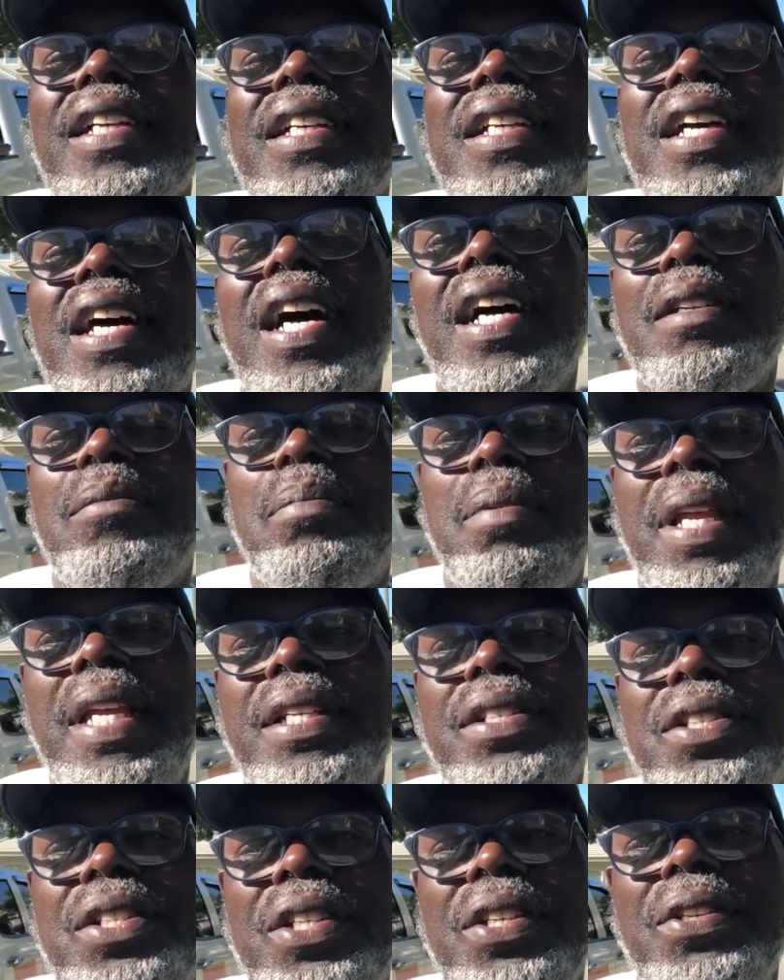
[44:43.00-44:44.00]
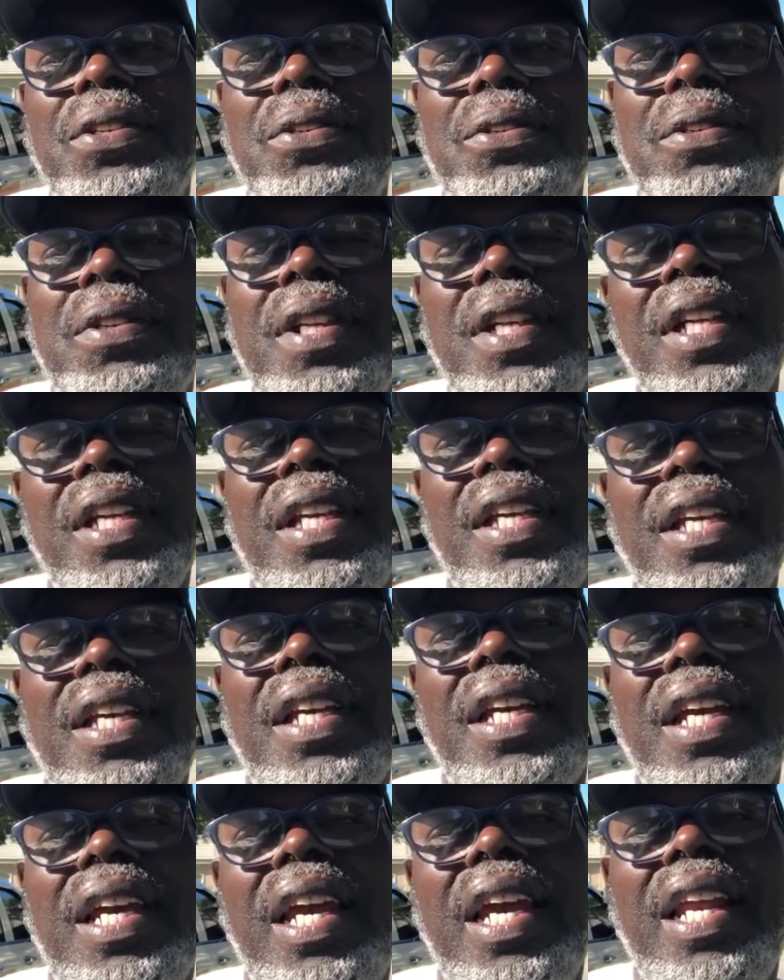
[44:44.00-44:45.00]
God bless you
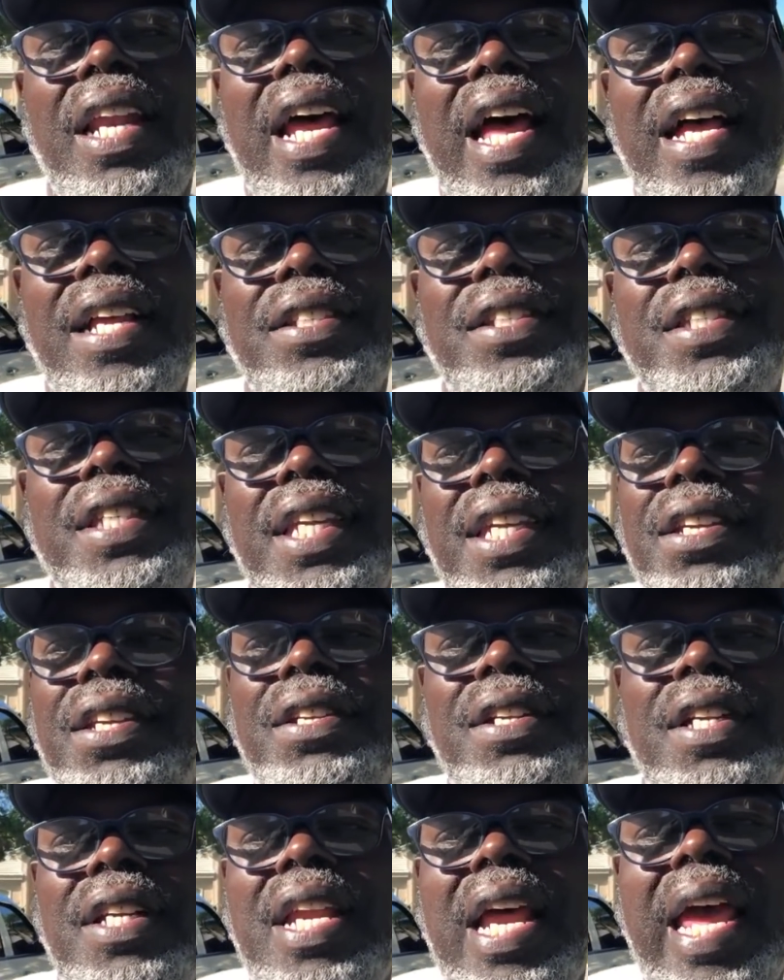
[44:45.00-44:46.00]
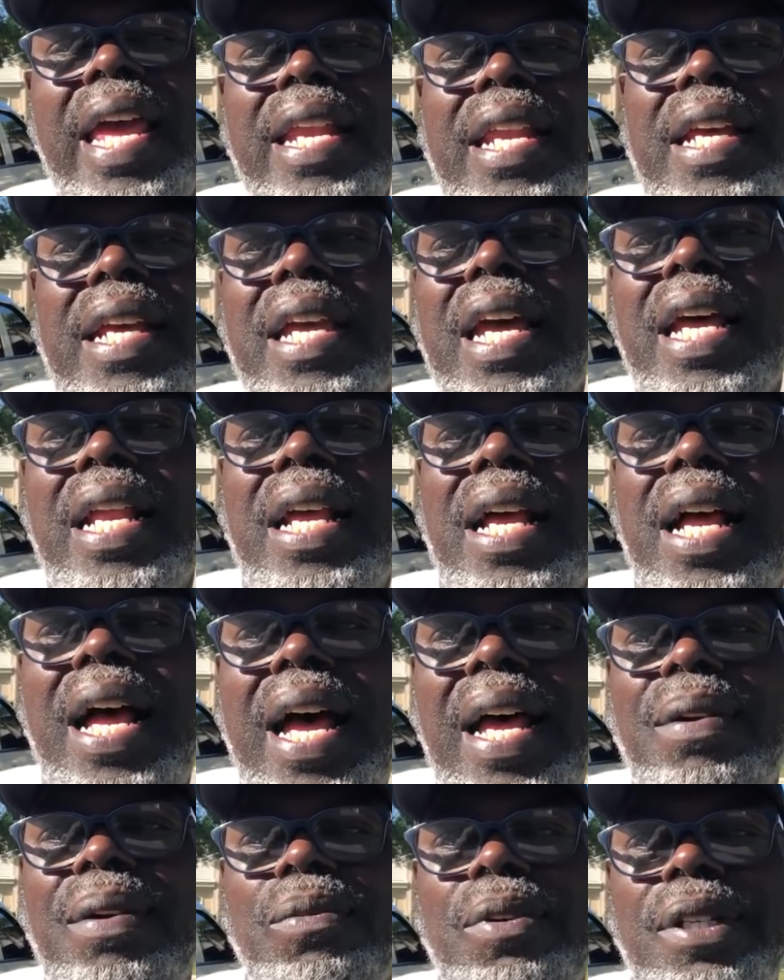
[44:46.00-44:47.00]
and I'll see you tonight. I got a
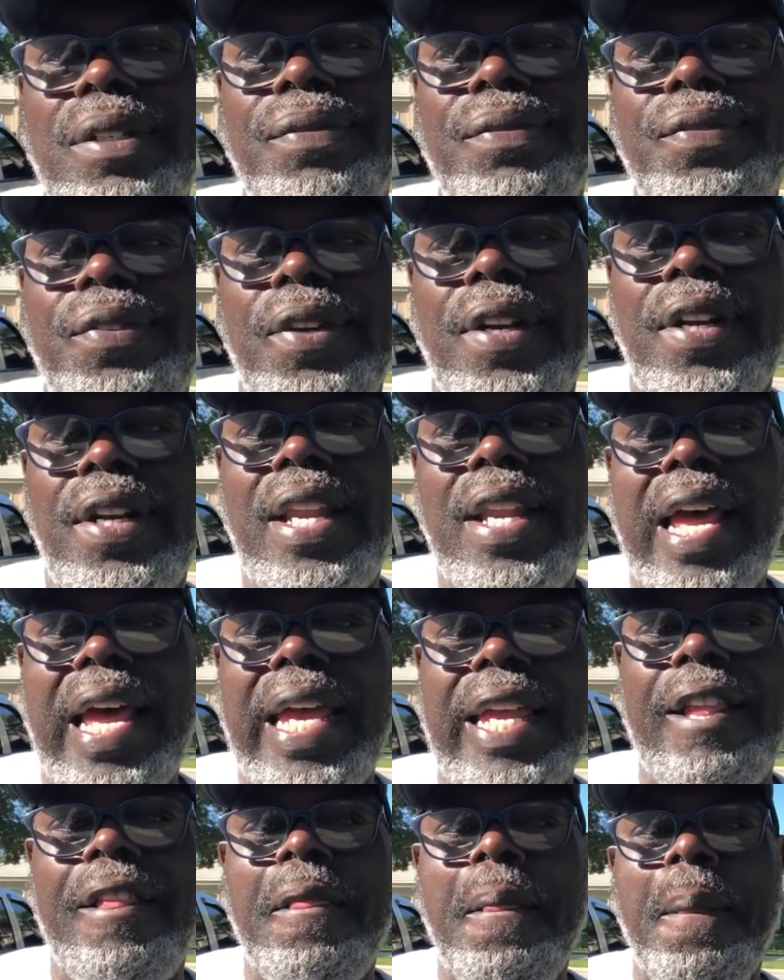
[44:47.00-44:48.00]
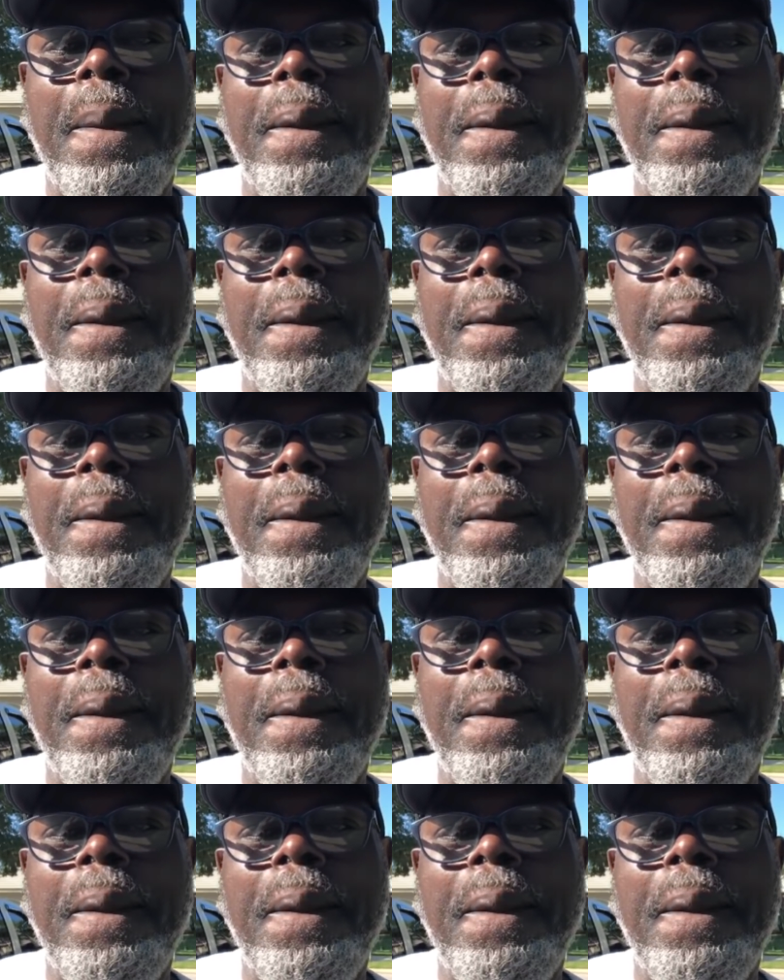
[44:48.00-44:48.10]
hot one for tonight.